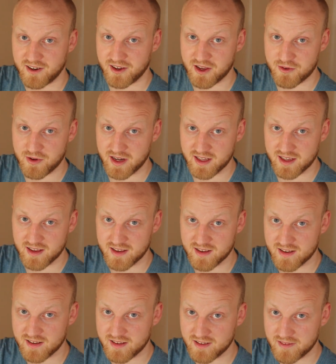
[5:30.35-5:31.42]
Are you ready?
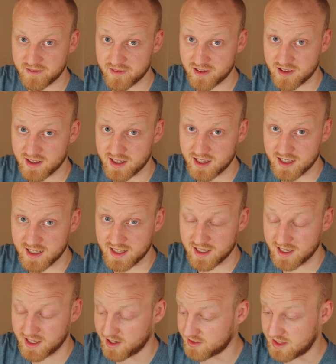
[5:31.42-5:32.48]

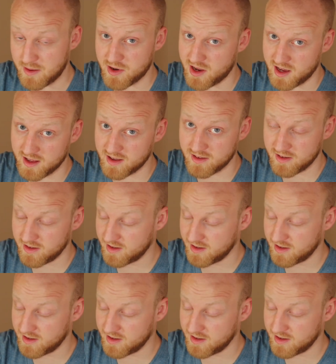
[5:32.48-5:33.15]
Because I'm not.